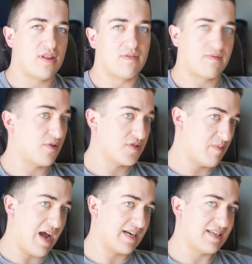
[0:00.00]
first
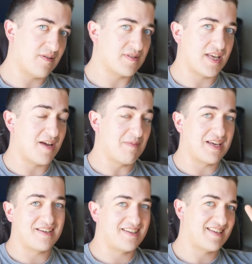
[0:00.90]
back down set
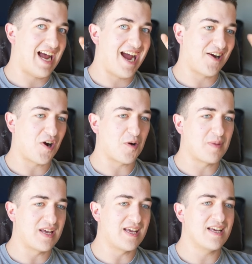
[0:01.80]
because it's a higher
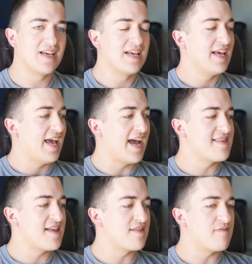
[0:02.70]
RPE, and
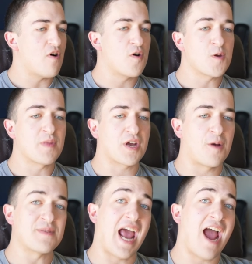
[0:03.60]
then the volume that
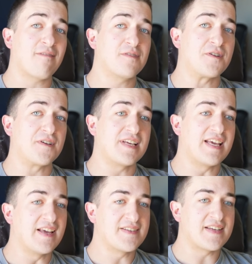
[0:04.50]
comes after
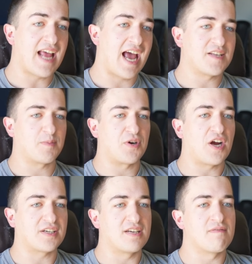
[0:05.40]
isn't as
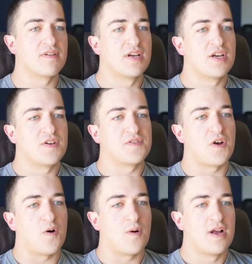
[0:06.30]
productive.
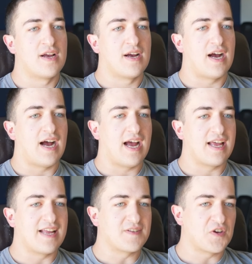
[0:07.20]
So
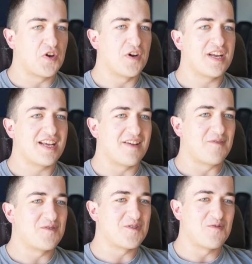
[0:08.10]
it's good if
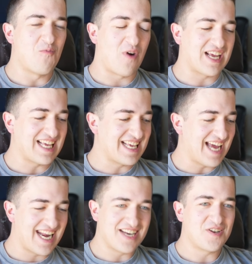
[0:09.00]
you just want to
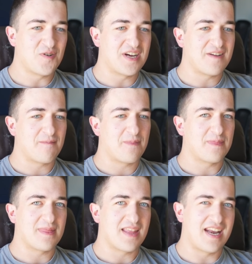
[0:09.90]
get into it
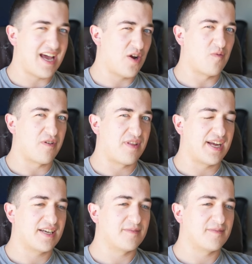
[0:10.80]
and not overthink.